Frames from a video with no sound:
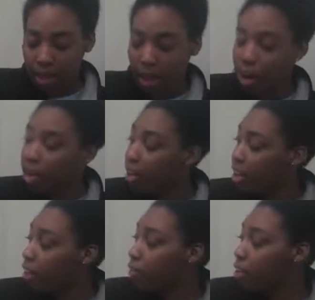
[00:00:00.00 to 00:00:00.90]
Now our
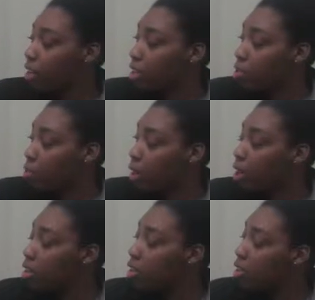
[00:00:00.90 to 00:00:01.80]
claim for this one
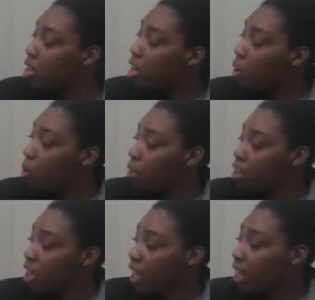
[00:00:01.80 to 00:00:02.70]
was
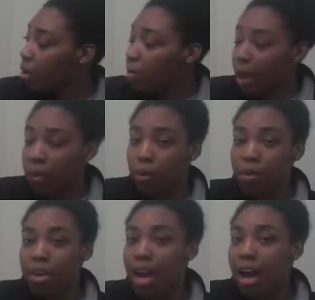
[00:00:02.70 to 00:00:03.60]
shaking the bag will
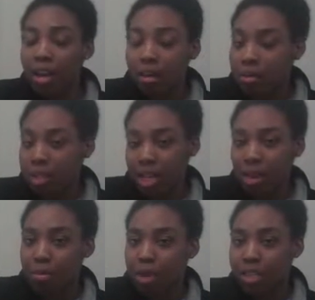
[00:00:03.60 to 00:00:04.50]
not help the
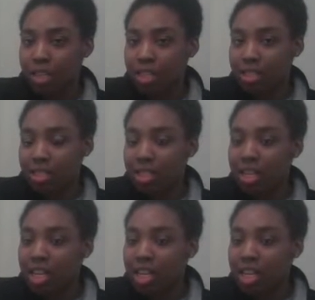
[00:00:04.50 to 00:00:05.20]
tying process.